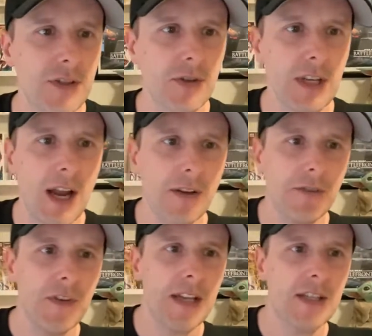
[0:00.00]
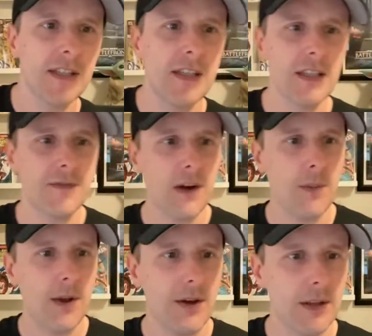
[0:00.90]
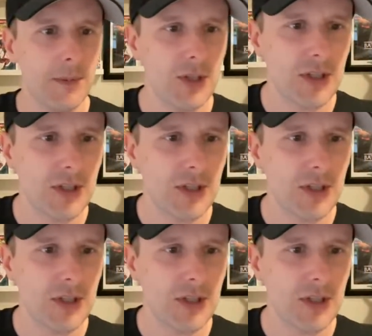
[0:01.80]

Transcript: So can, I don't know if you guys can see this very well here. Let me